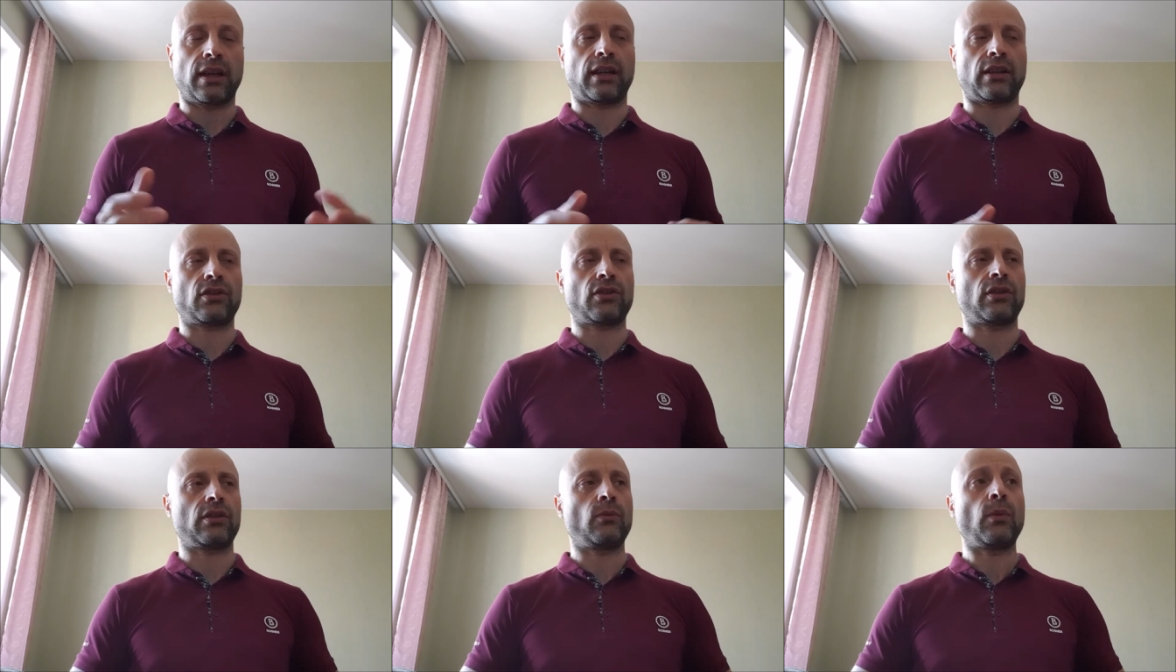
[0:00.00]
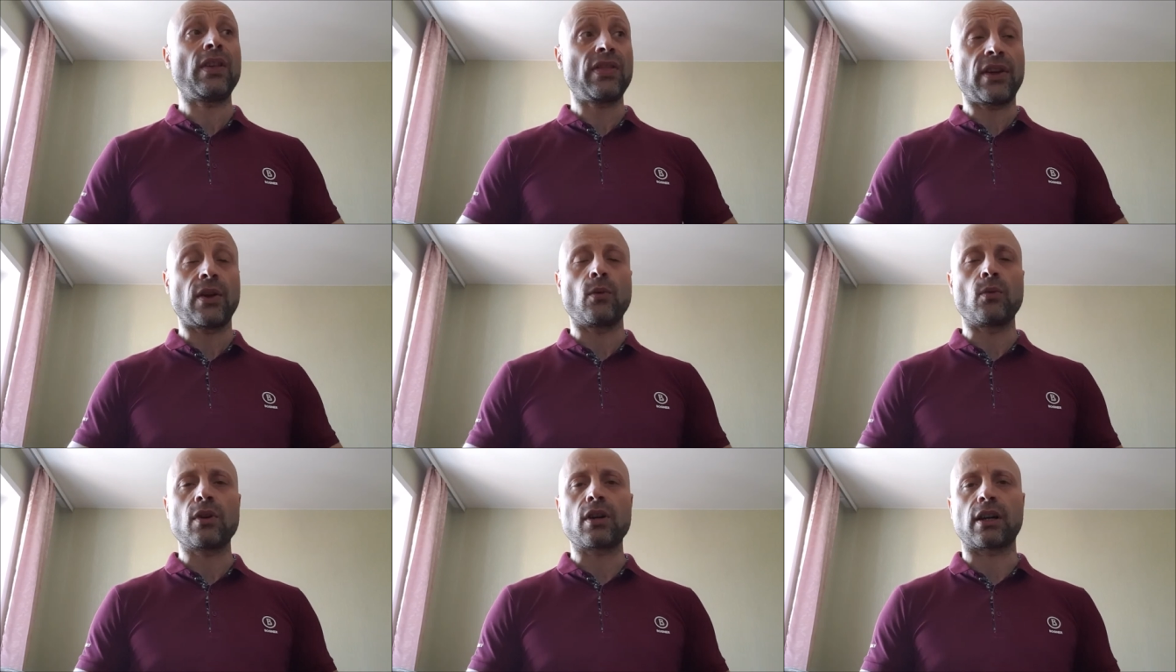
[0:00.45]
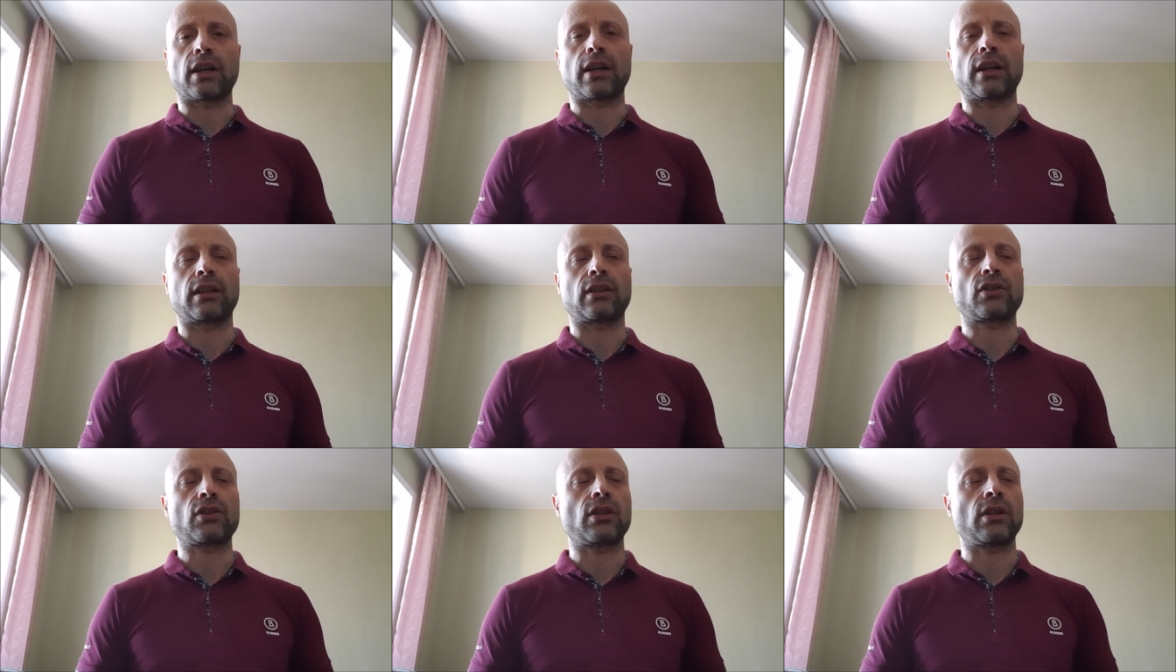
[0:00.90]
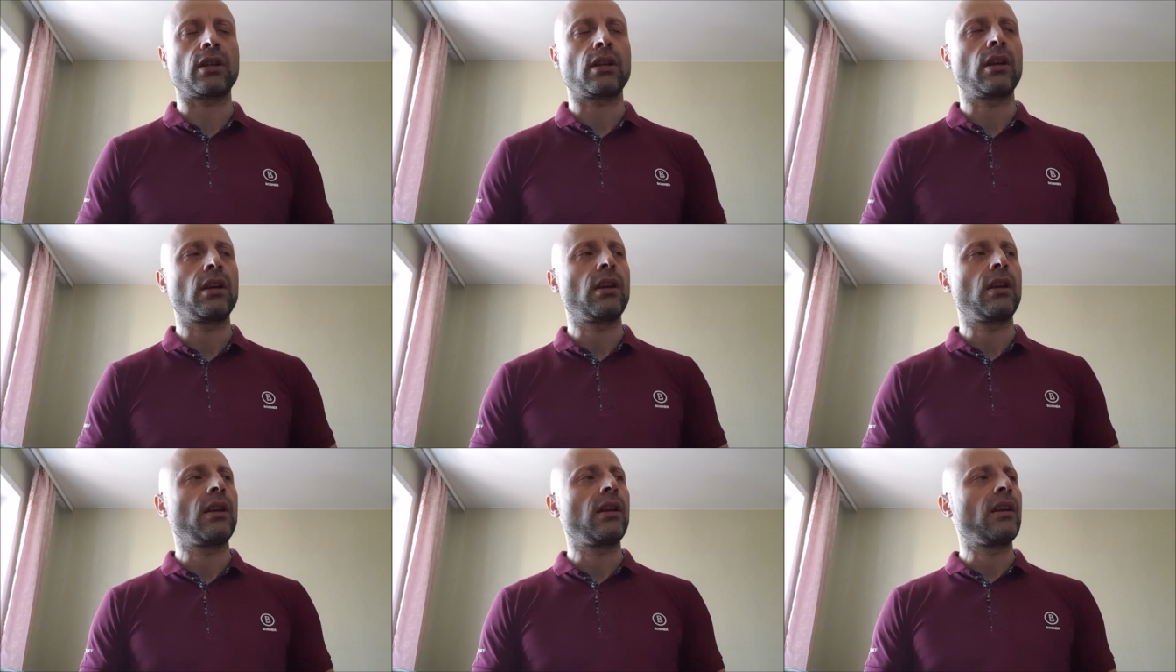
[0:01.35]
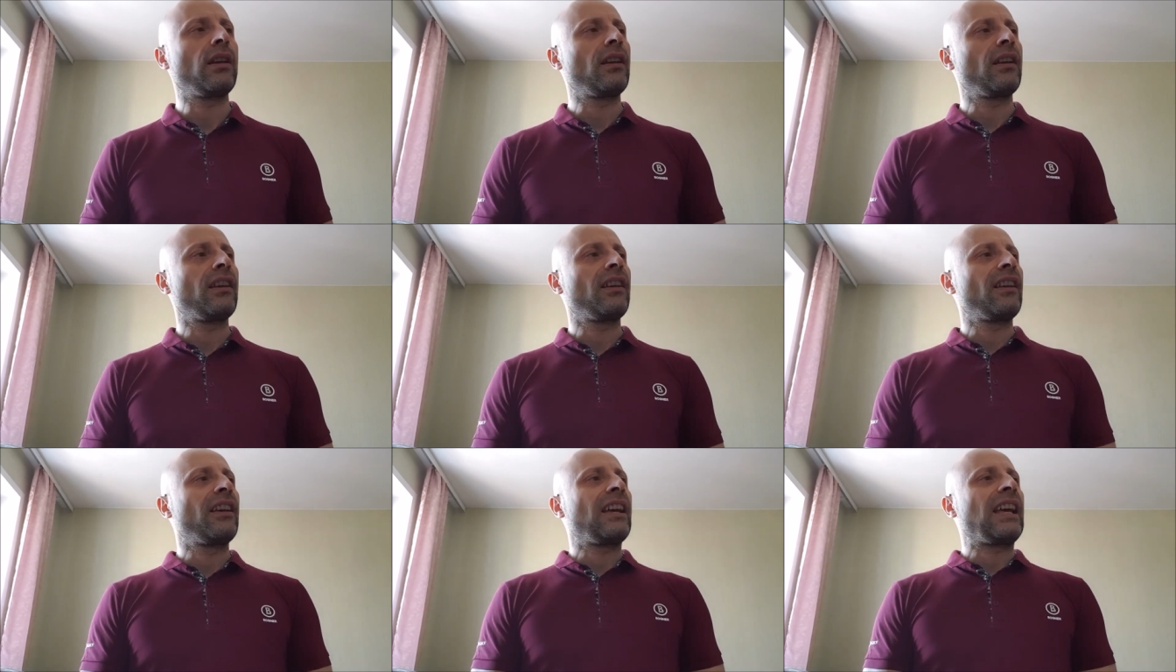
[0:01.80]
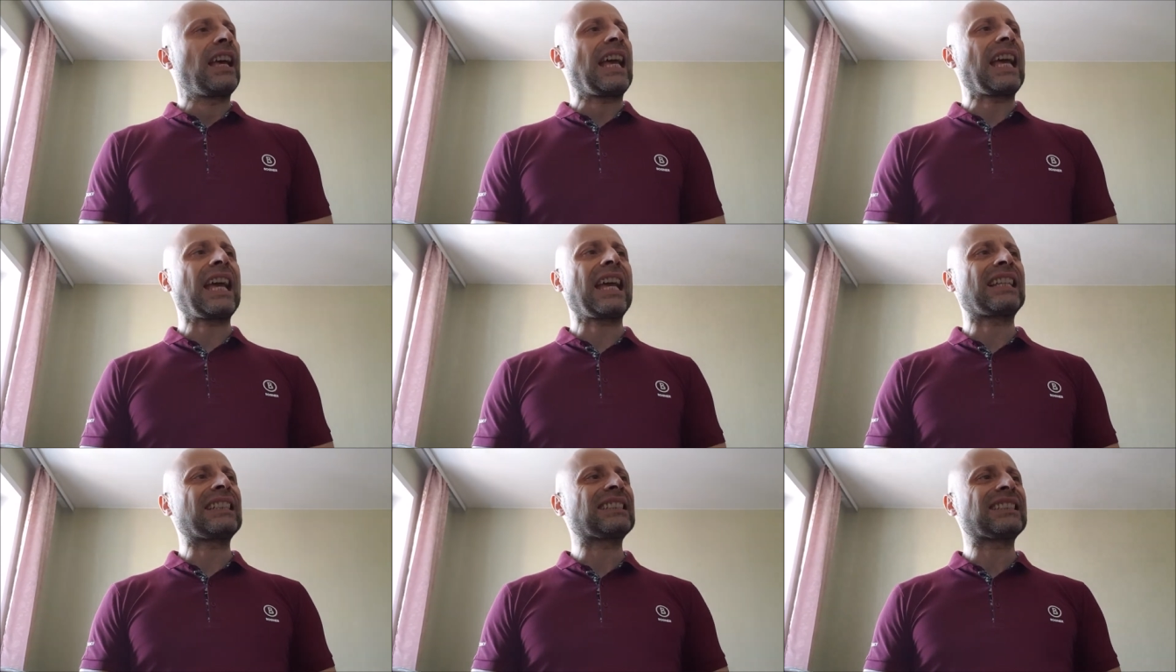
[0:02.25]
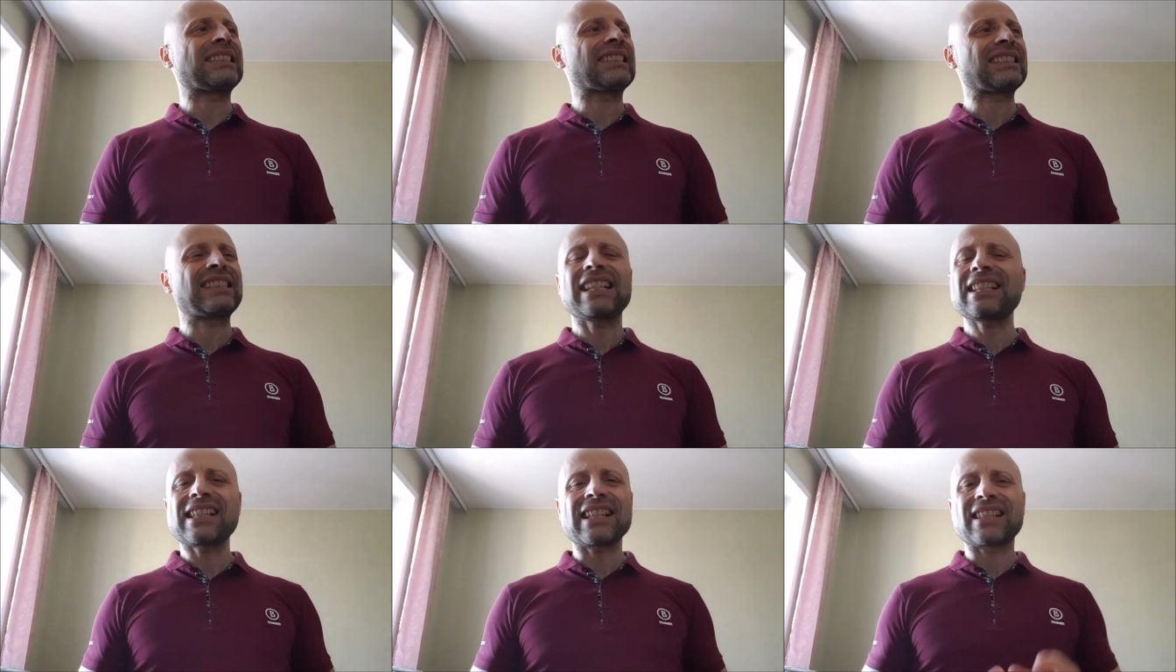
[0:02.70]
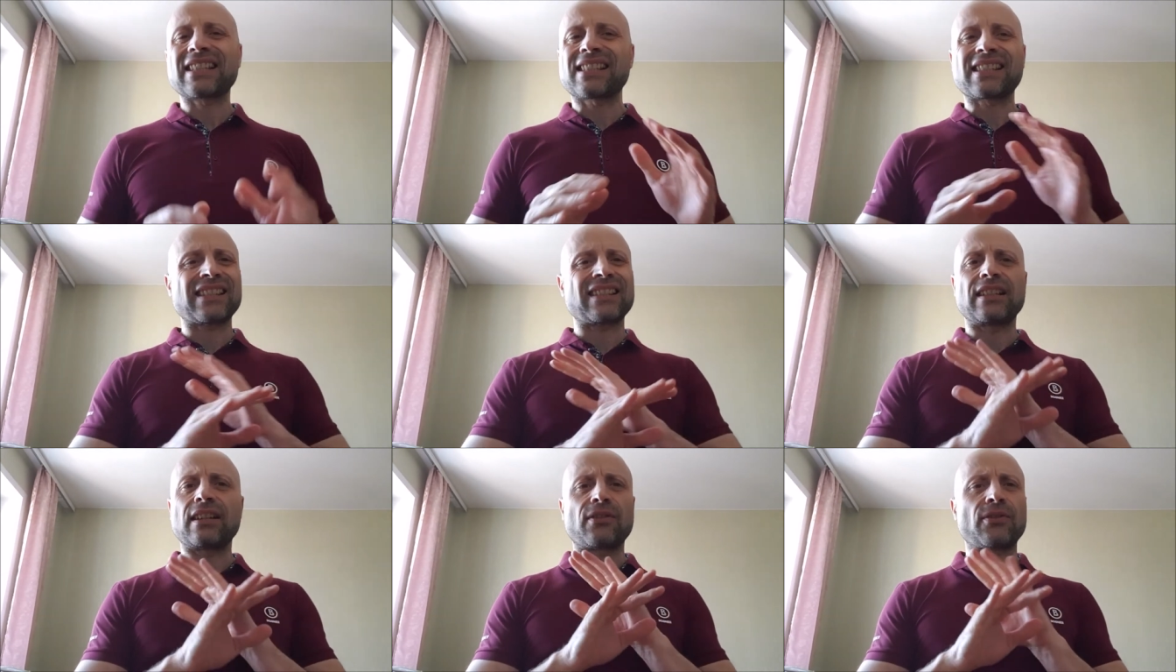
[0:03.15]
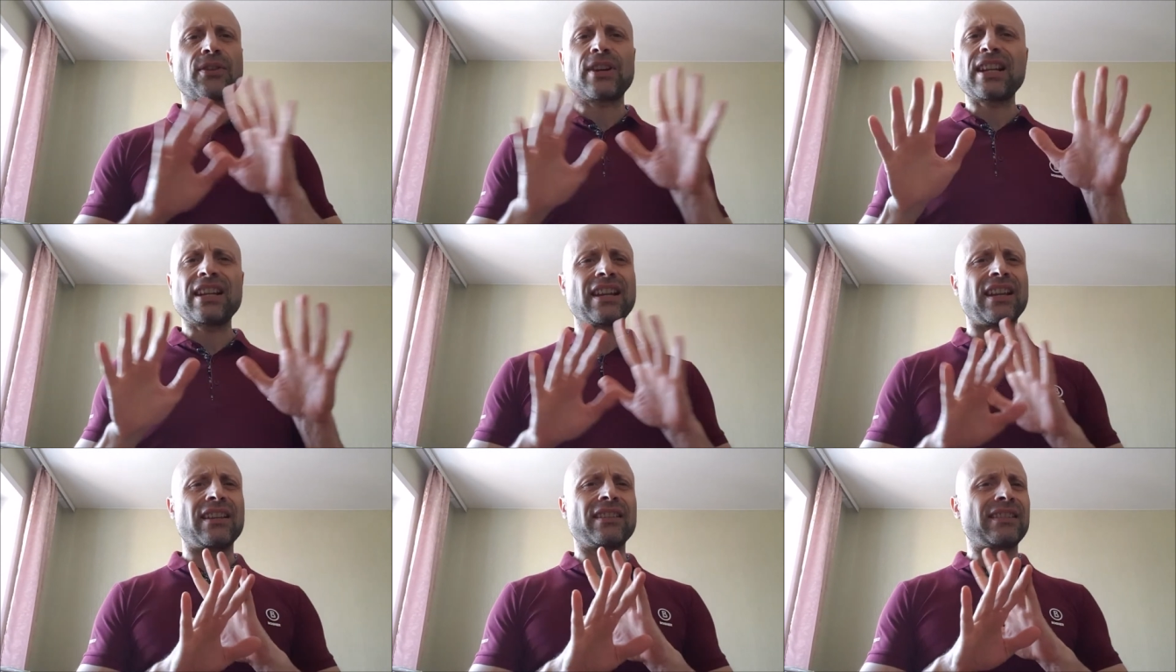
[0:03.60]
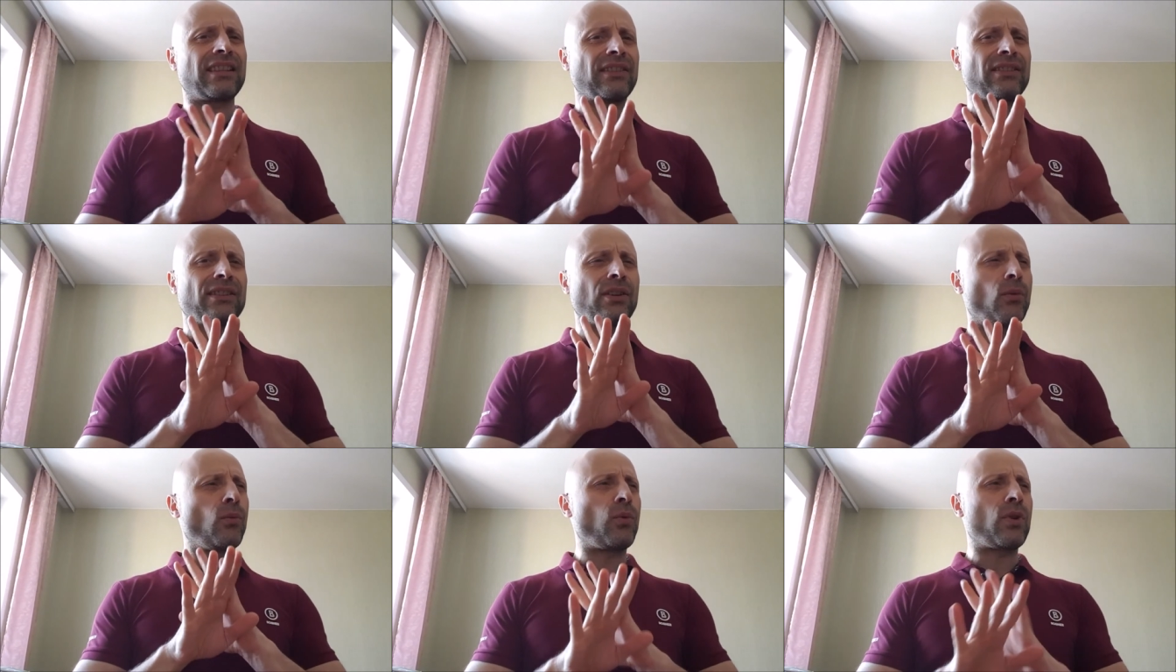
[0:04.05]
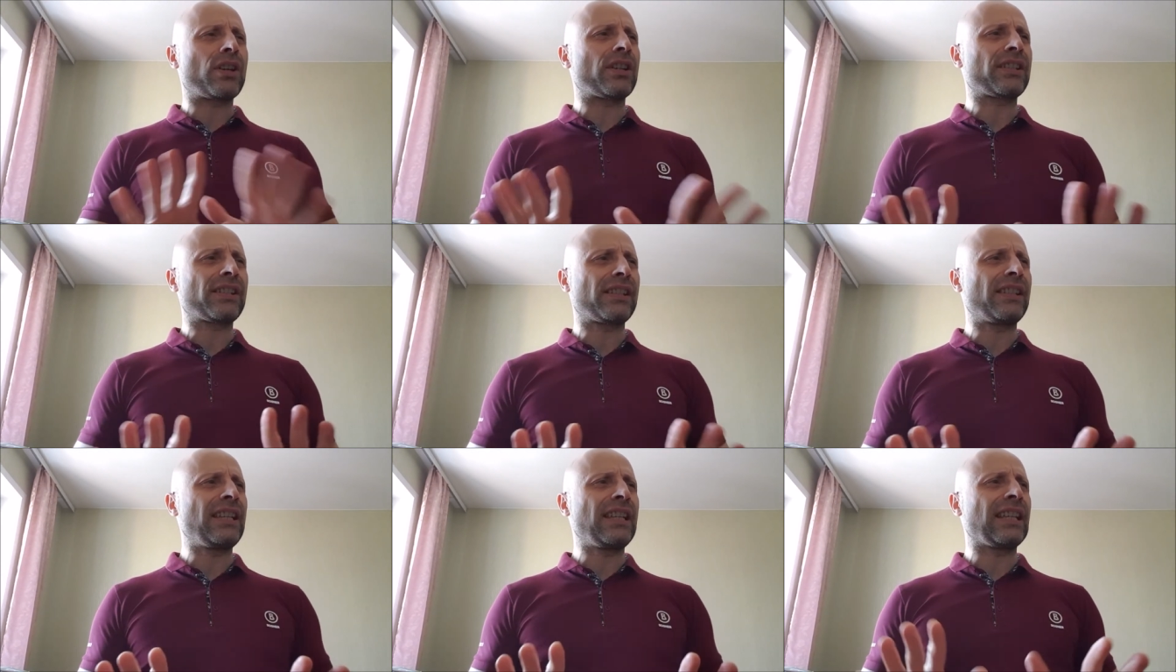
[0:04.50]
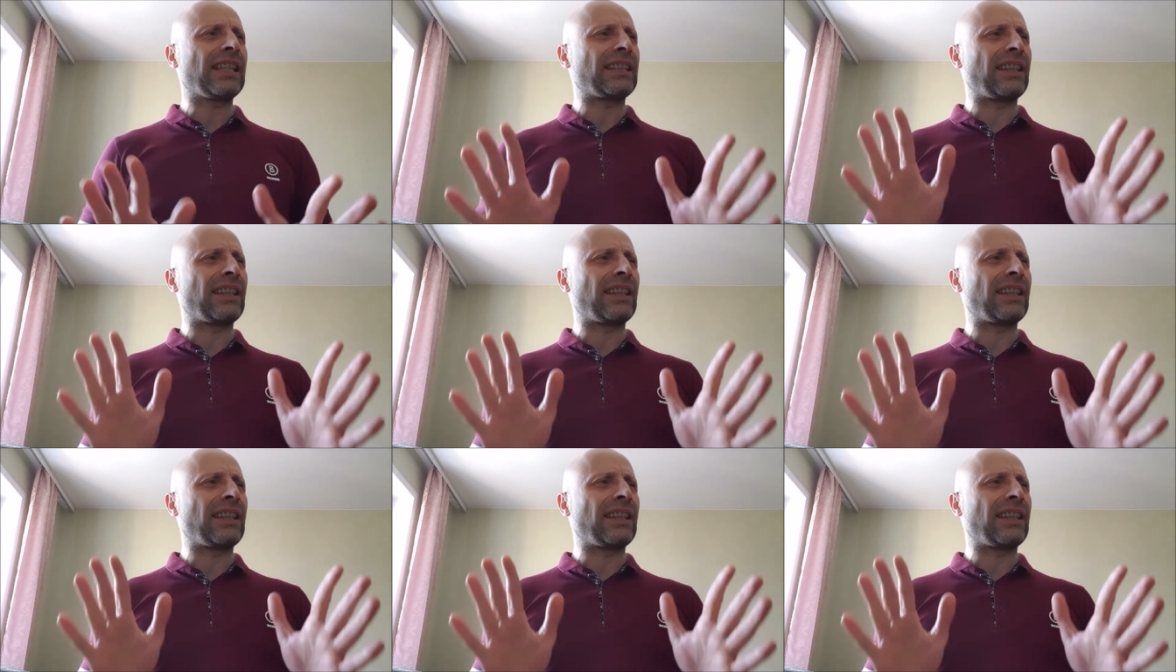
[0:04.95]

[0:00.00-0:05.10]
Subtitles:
actually. And this is the worst thing,